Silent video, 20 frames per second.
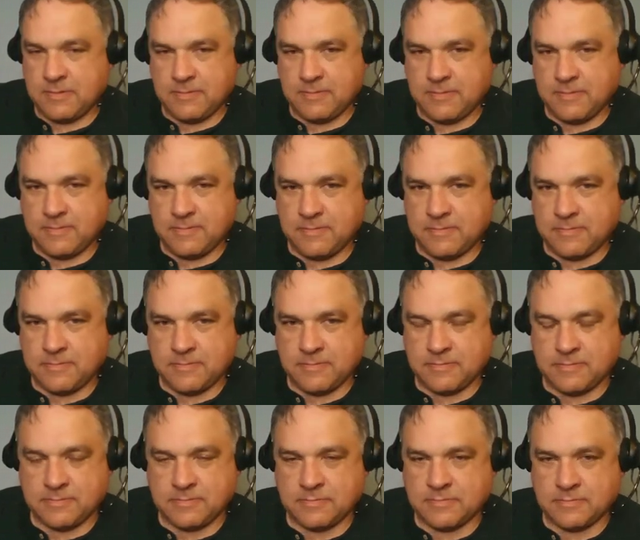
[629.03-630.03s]

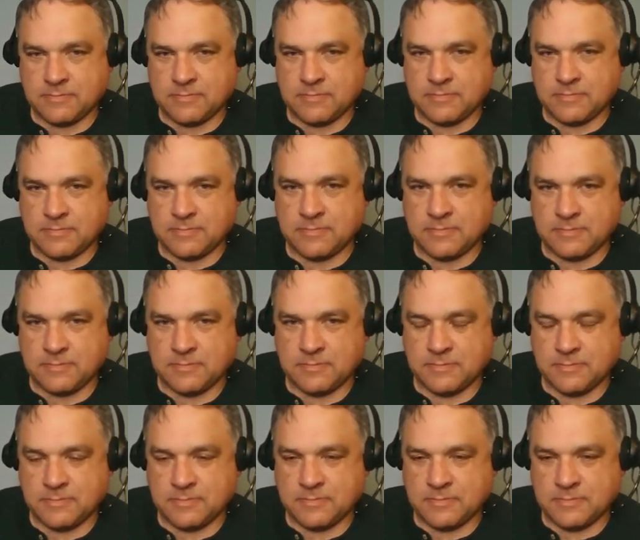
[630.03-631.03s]

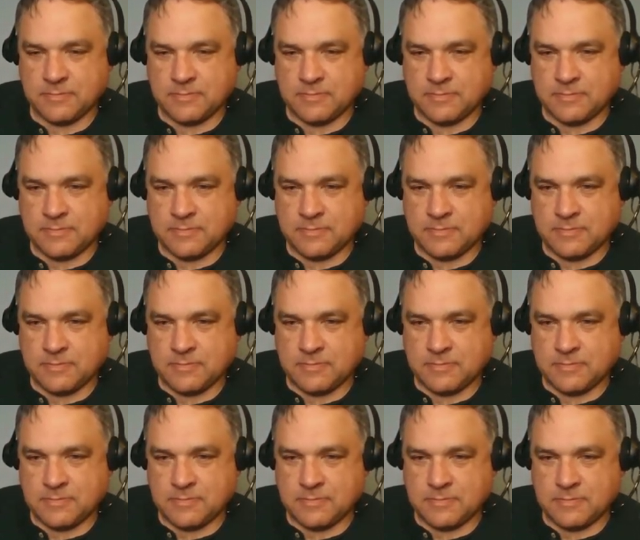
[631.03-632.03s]

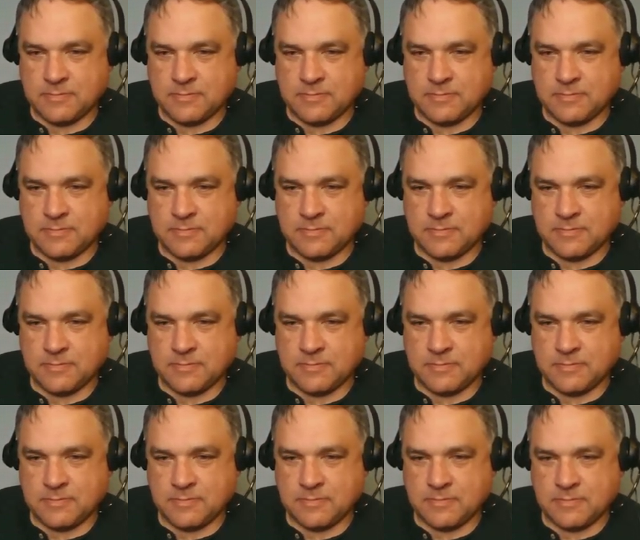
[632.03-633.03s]

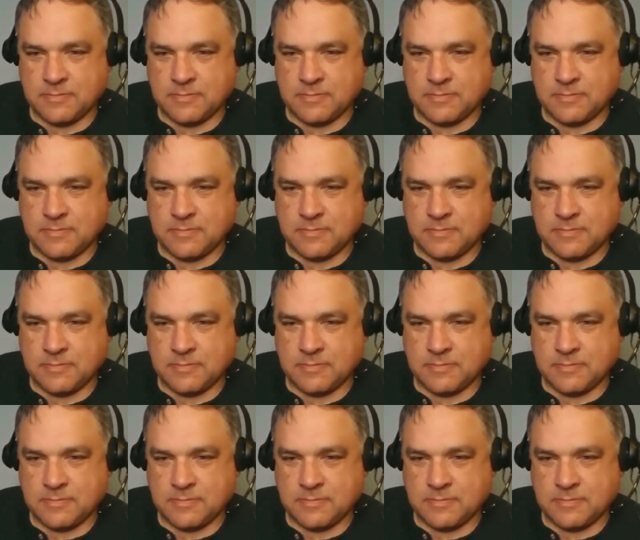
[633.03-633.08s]
(not speaking)